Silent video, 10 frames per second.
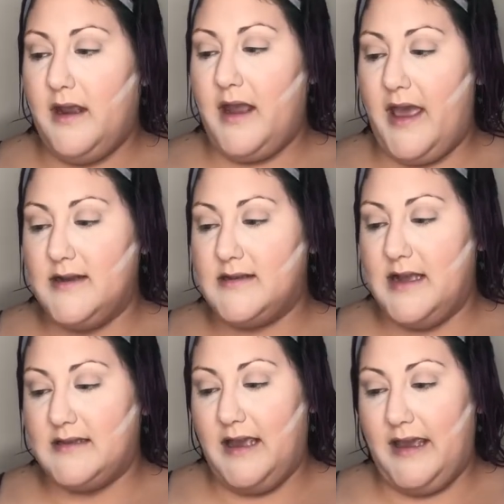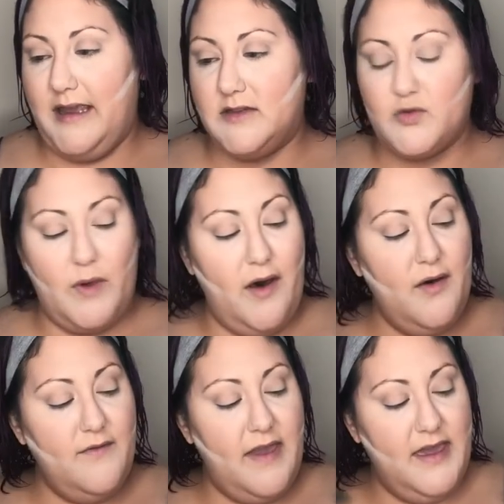an Anastasia
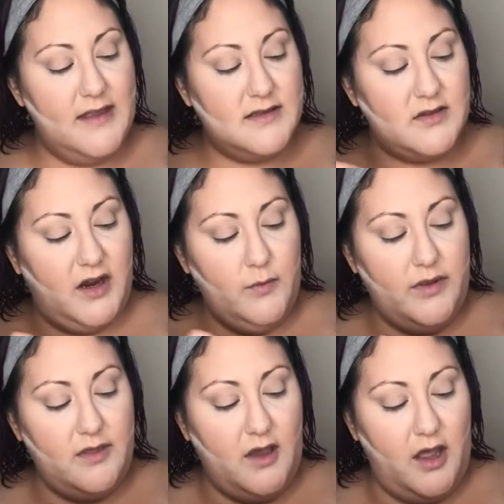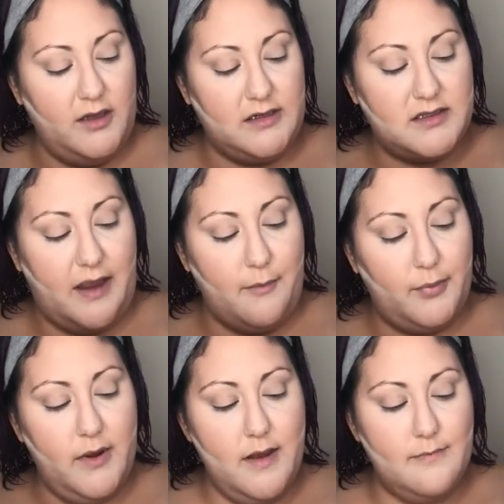A12 and start with the color
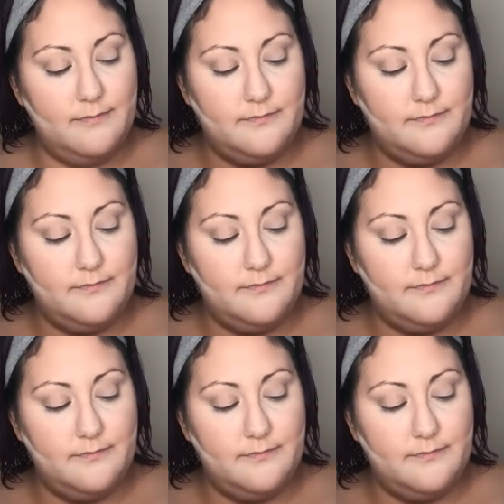Tempera